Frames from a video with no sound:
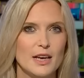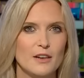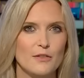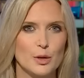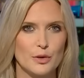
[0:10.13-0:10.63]

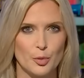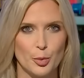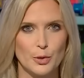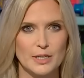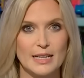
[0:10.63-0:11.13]
following
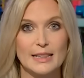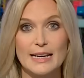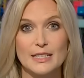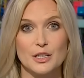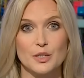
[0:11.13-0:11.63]
reports the
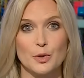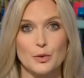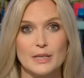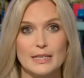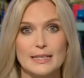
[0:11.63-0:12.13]
Glazers were
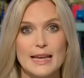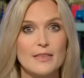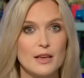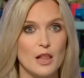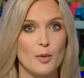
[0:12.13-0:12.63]
going to take
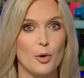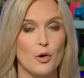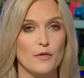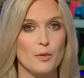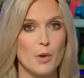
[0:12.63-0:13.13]
the club
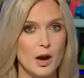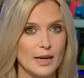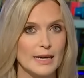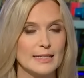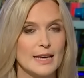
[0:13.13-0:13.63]
off the
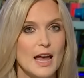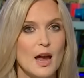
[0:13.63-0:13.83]
market.